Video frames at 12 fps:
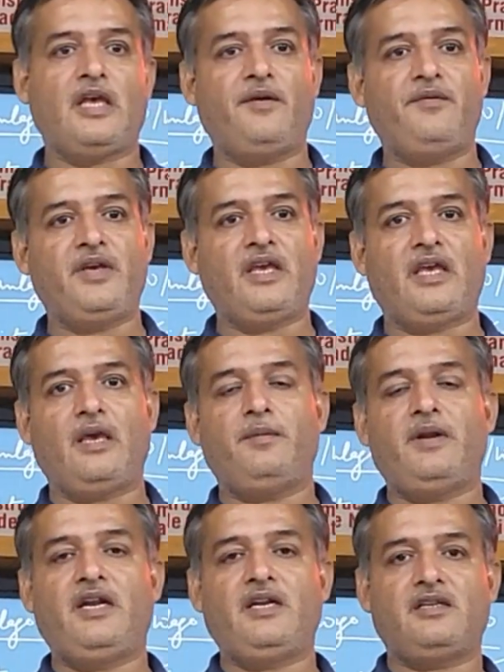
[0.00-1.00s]
having a
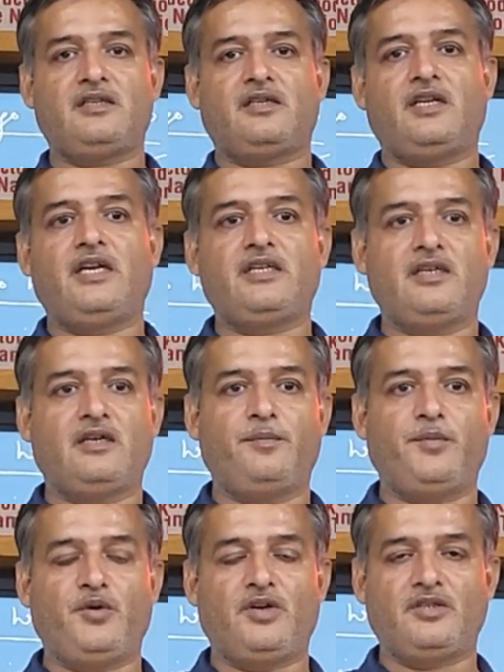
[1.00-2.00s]
cable and connect the
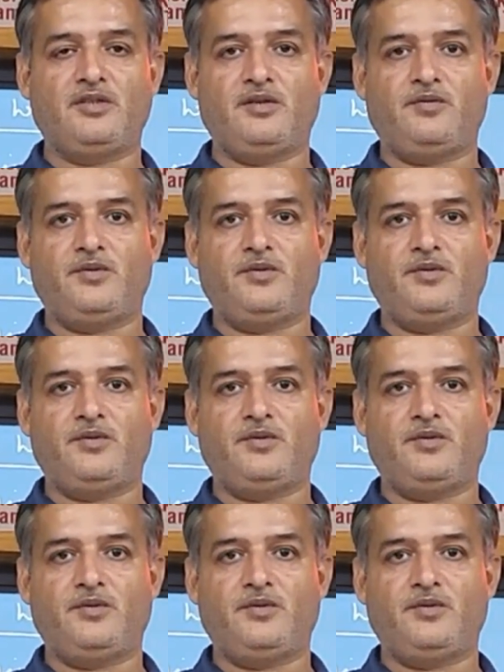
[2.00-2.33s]
computers.